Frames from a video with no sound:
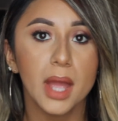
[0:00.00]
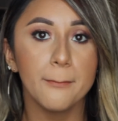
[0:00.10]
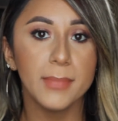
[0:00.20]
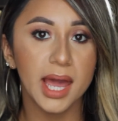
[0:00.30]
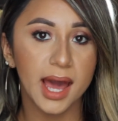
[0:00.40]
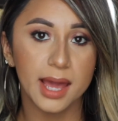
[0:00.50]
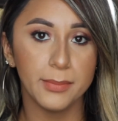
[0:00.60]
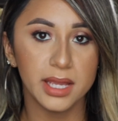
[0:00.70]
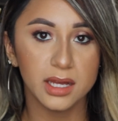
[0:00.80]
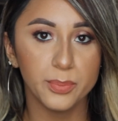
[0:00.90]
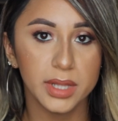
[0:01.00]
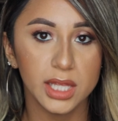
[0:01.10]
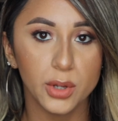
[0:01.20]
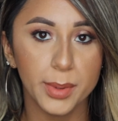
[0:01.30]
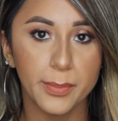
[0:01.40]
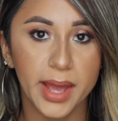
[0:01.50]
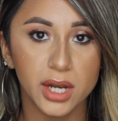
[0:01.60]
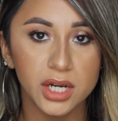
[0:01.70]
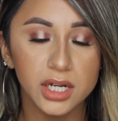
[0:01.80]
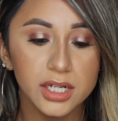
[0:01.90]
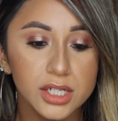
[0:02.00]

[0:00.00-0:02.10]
my eye makeup a little bit better.